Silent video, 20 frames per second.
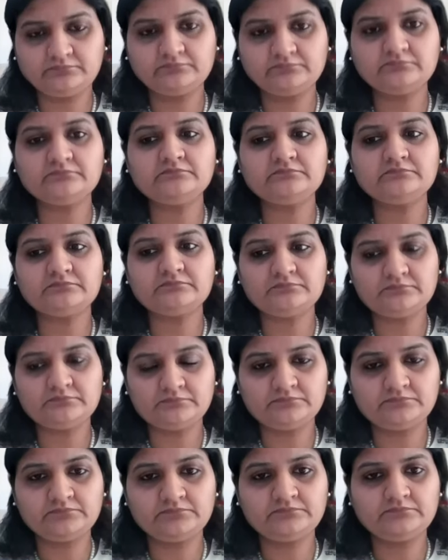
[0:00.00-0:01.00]

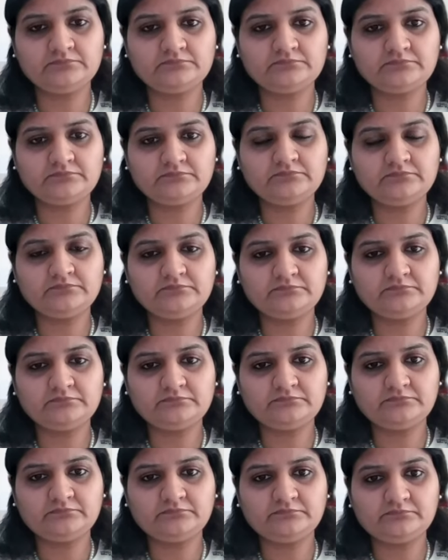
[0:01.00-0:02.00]

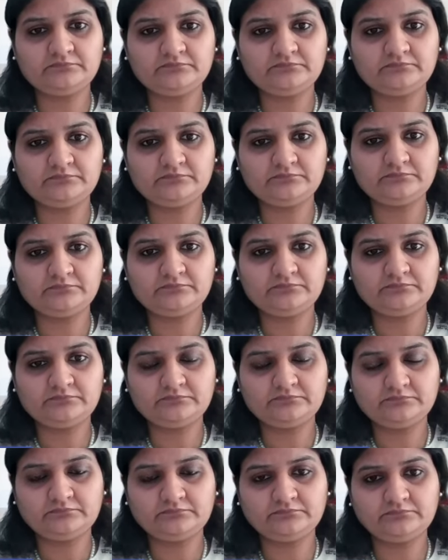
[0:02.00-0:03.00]

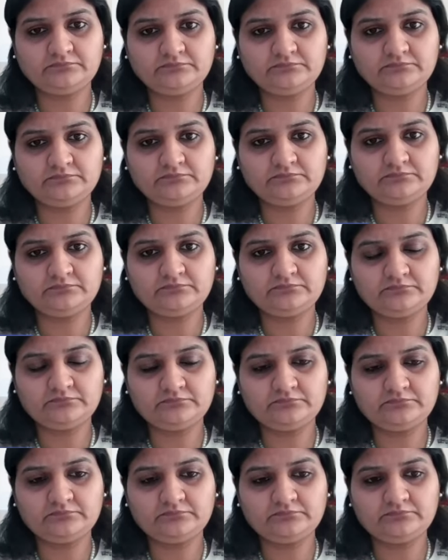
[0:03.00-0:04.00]

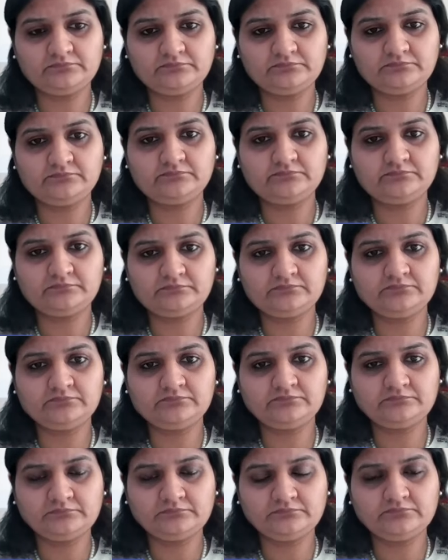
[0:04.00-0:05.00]

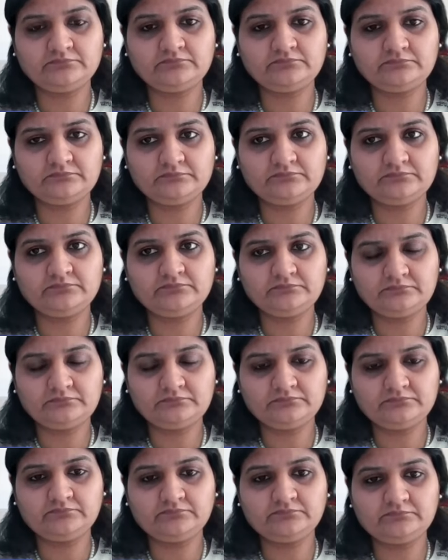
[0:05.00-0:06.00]

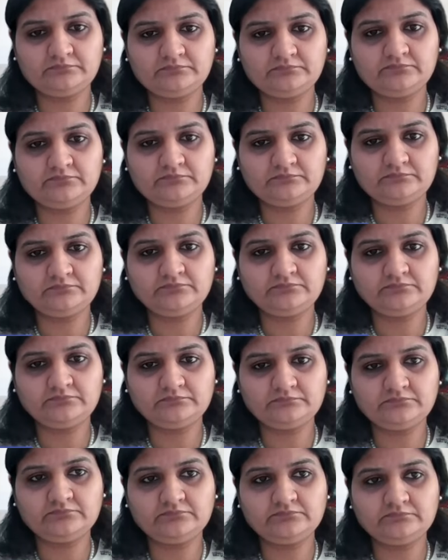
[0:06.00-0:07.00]

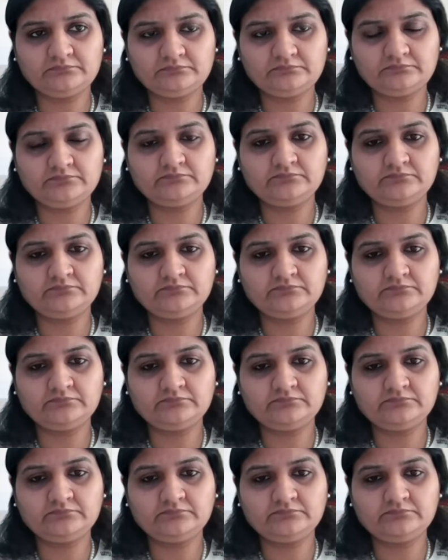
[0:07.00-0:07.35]
This person isn't speaking.